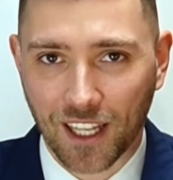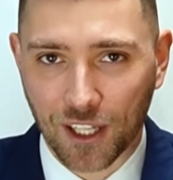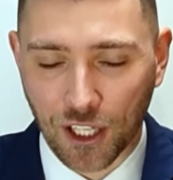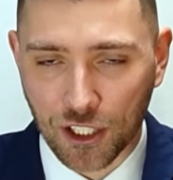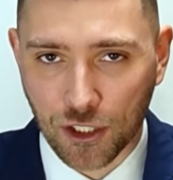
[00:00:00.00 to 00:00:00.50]

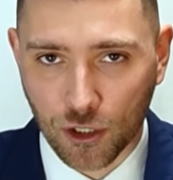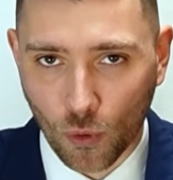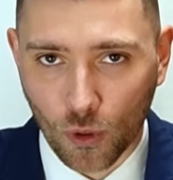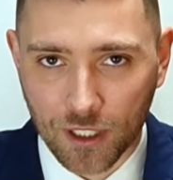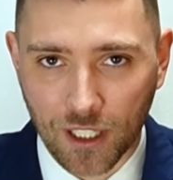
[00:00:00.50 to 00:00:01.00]
This
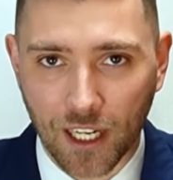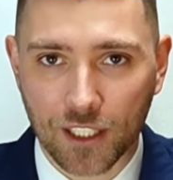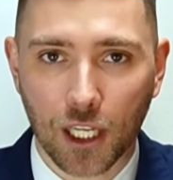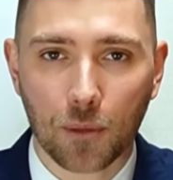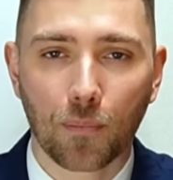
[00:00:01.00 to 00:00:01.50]
story
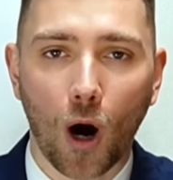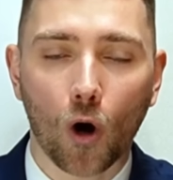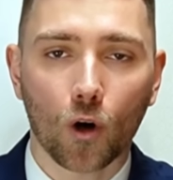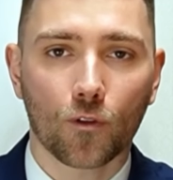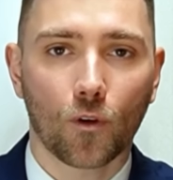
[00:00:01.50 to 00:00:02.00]
is a
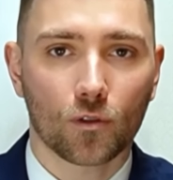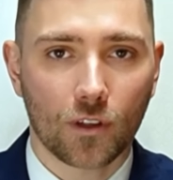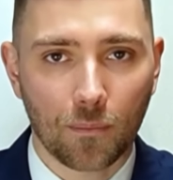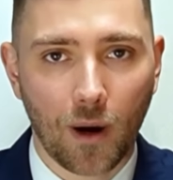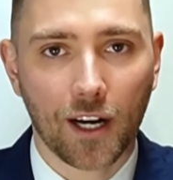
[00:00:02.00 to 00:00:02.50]
powerful
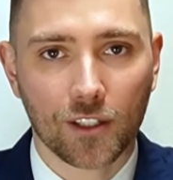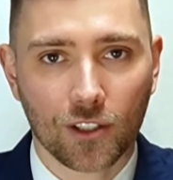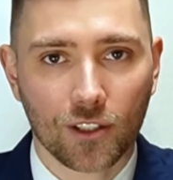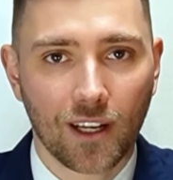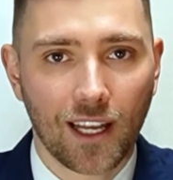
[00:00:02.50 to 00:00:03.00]

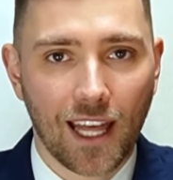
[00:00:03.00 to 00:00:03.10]
reminder